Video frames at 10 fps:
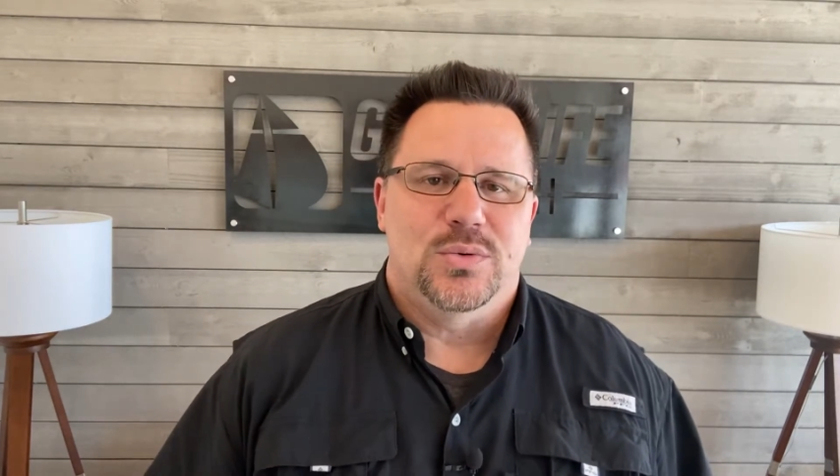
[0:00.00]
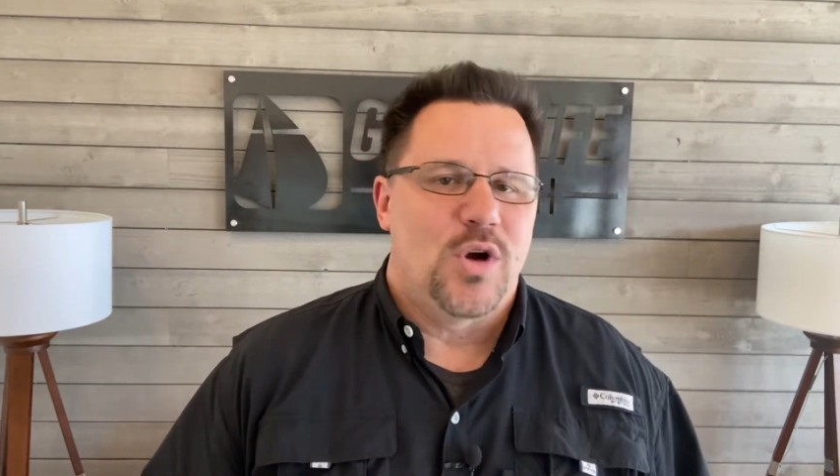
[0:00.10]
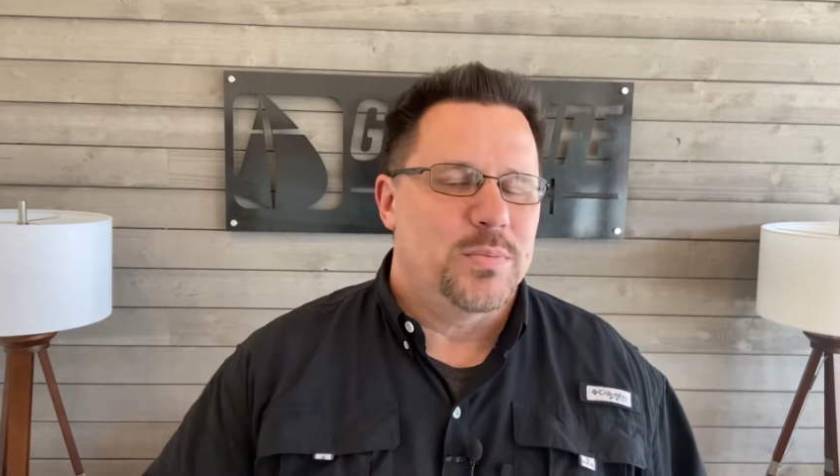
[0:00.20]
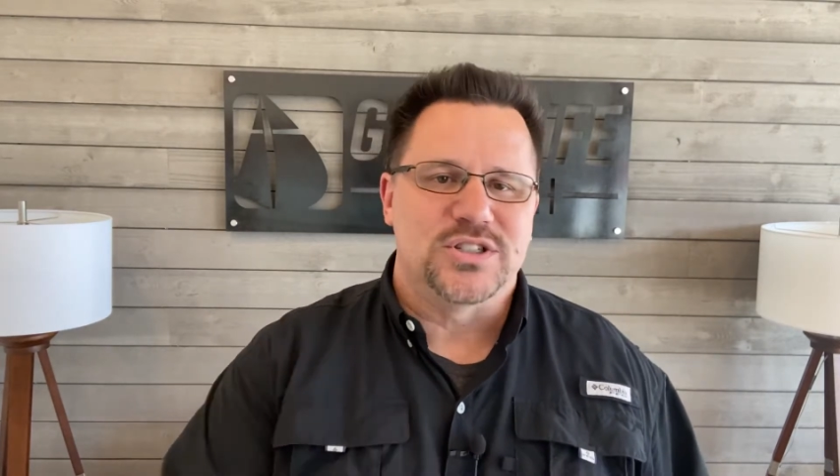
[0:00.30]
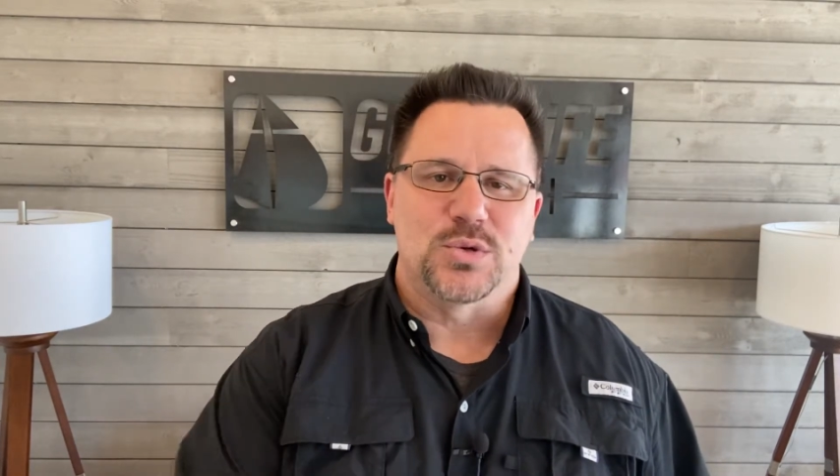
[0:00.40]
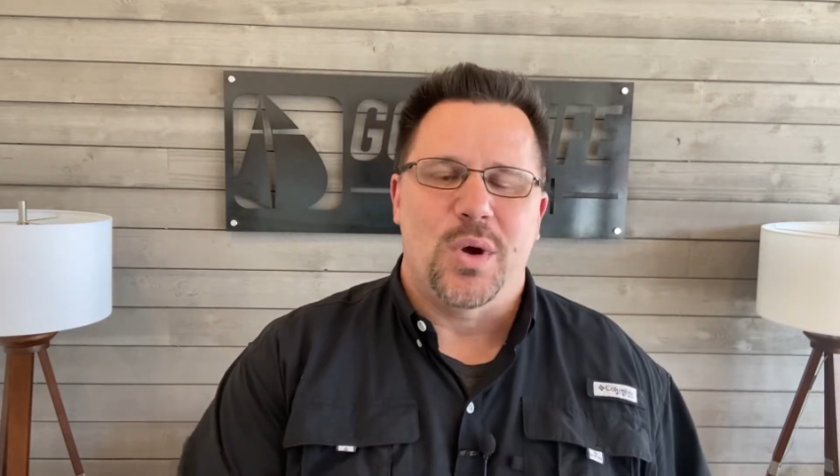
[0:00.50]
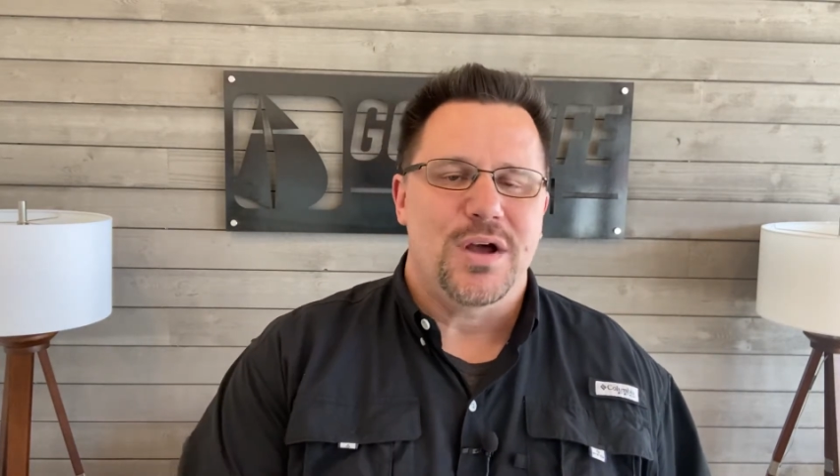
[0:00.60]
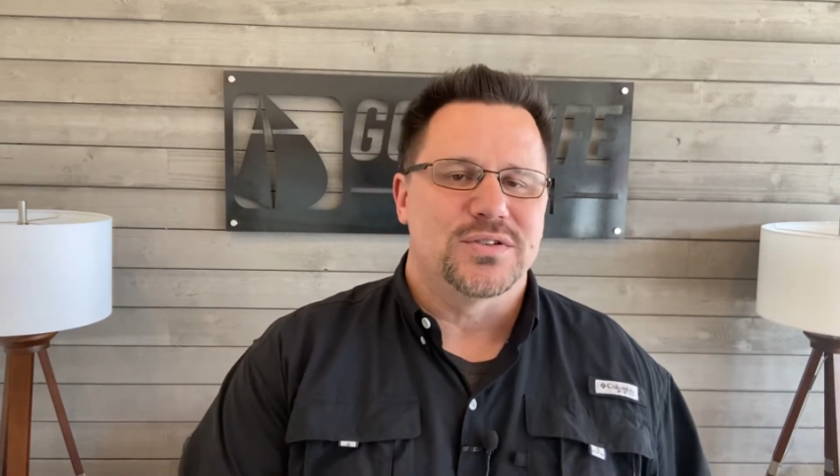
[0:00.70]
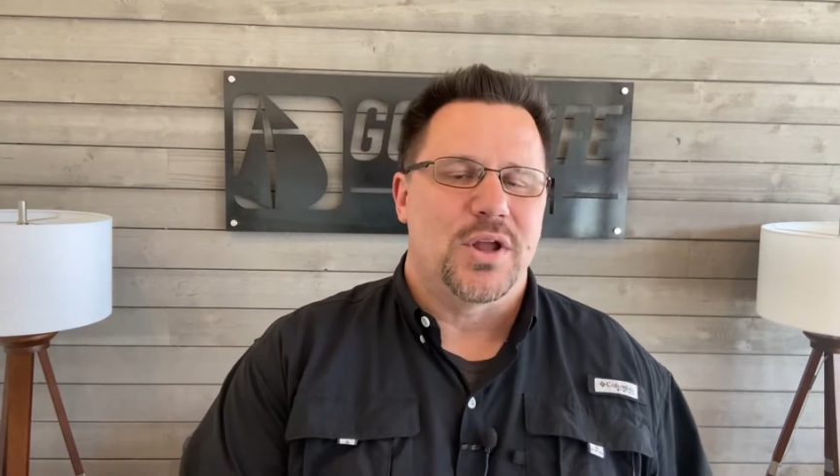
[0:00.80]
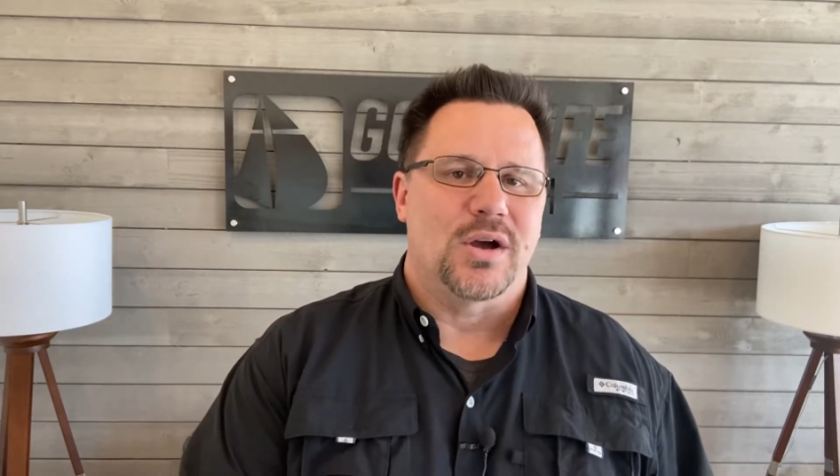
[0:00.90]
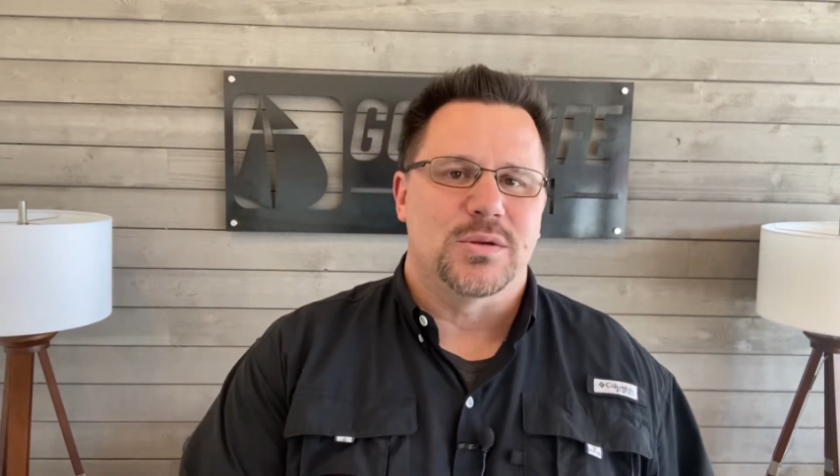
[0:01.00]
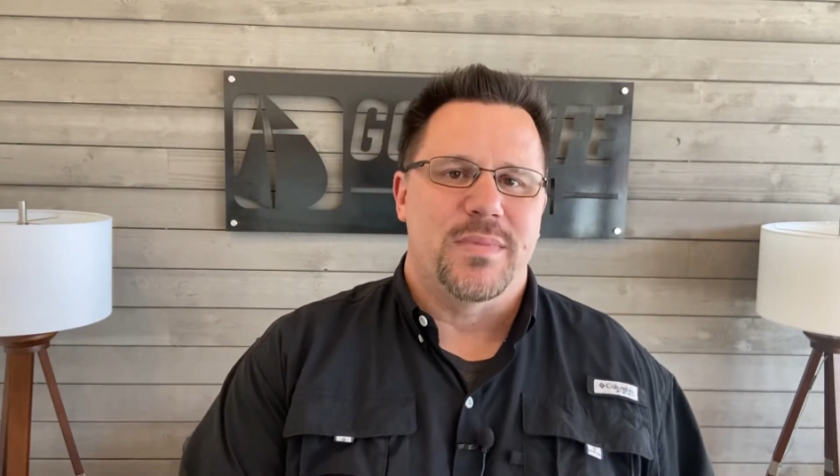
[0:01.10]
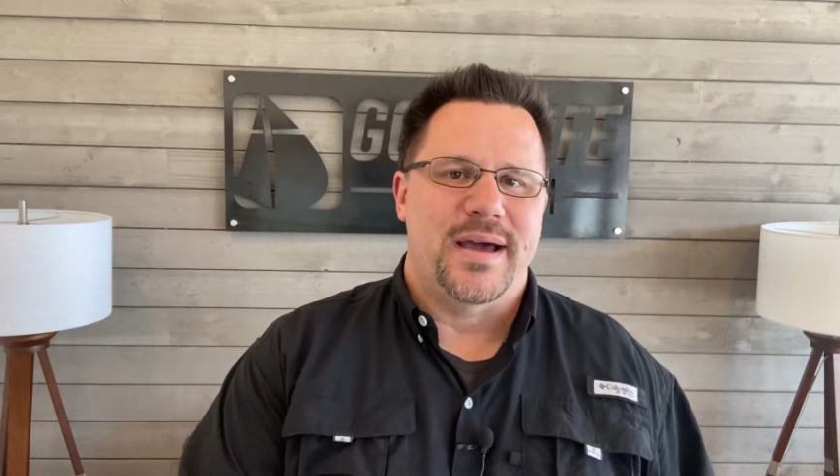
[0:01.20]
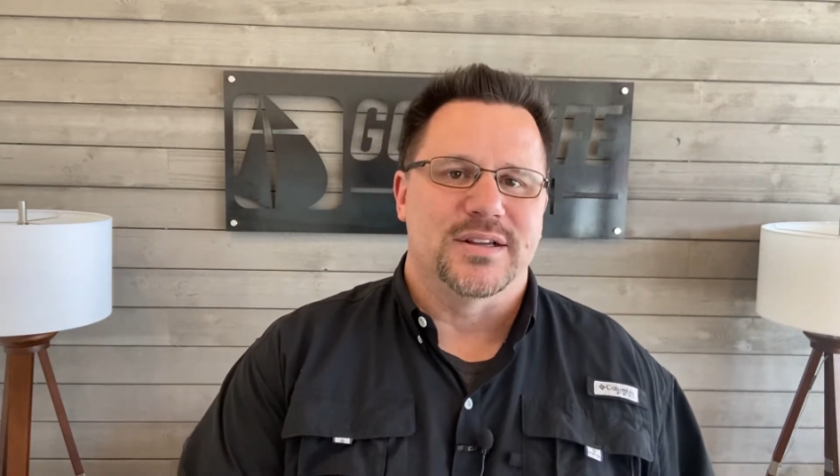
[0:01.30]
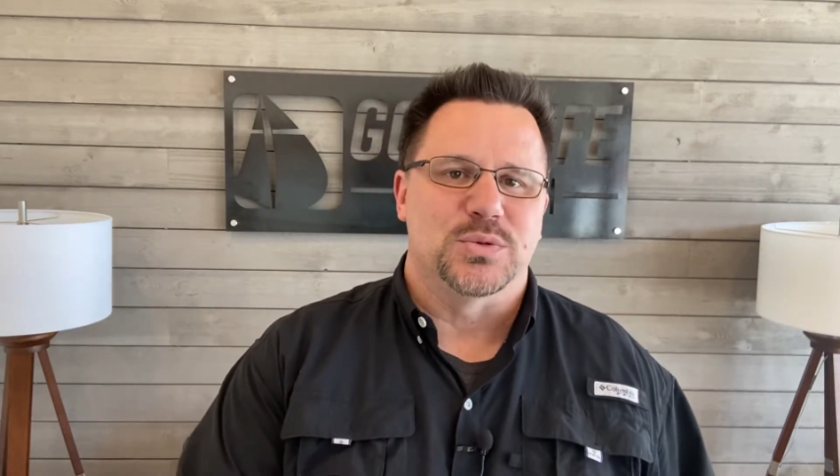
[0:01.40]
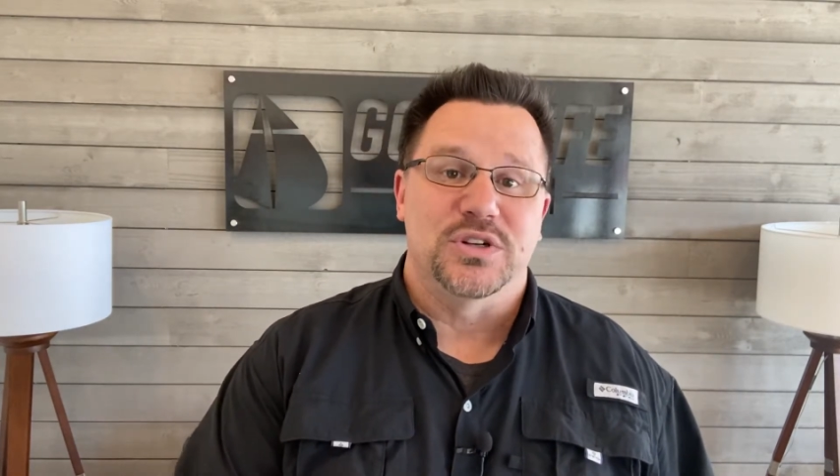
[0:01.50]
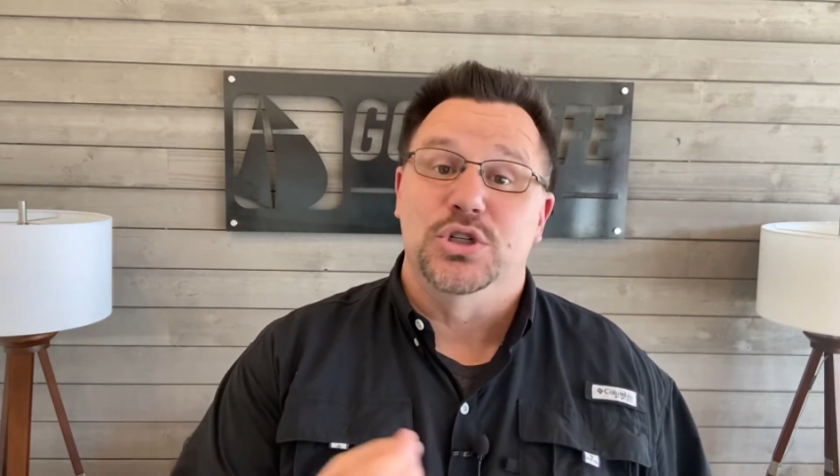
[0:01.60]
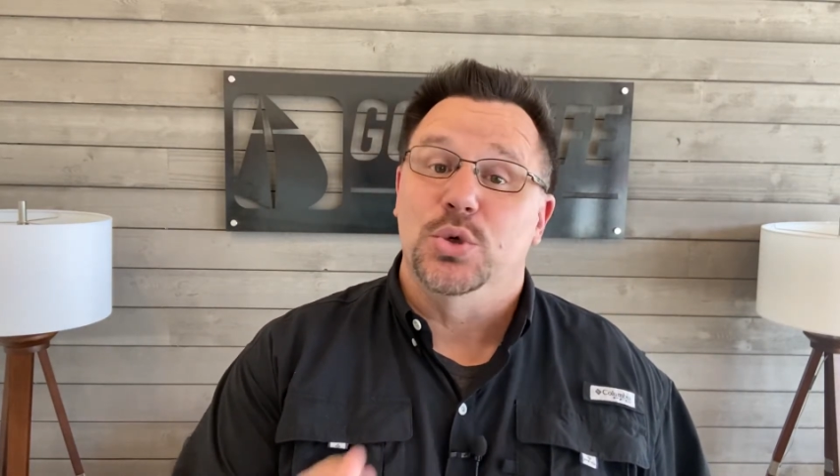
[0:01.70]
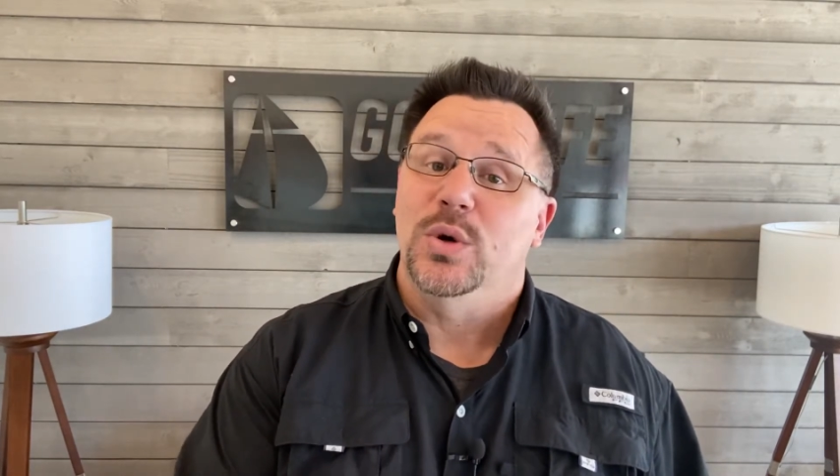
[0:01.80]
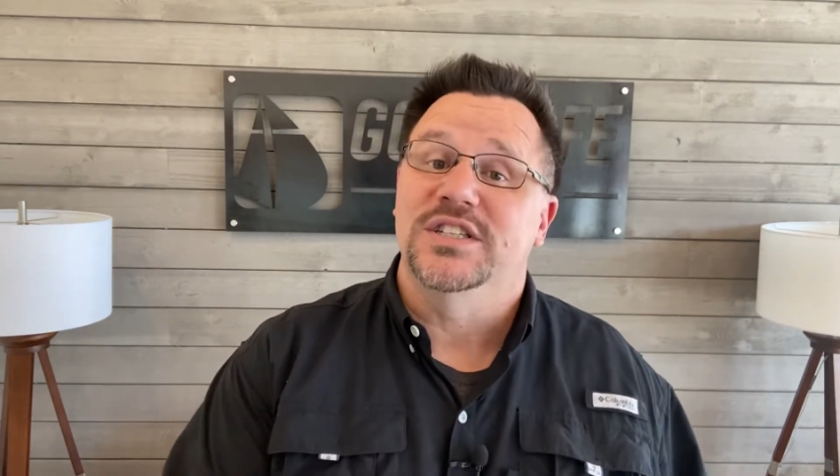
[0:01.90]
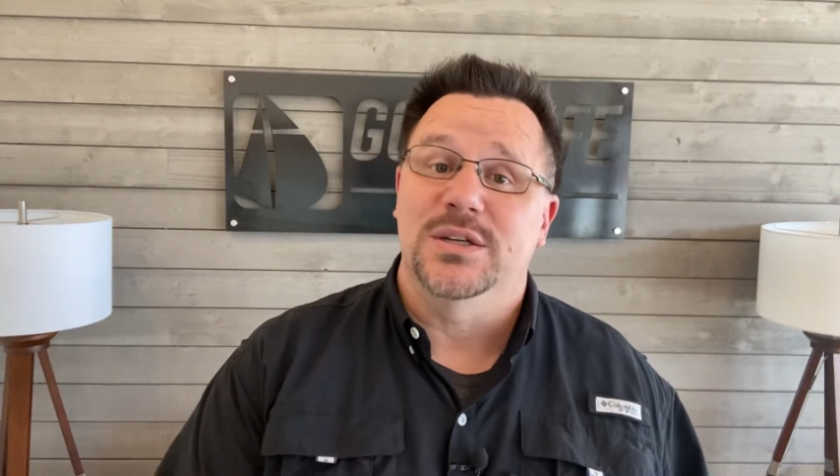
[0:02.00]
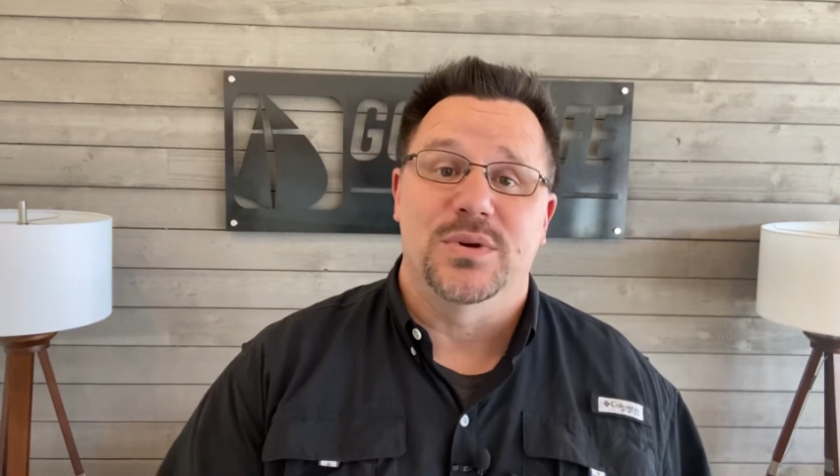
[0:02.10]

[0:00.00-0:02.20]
Romans 12 talks about us rejoicing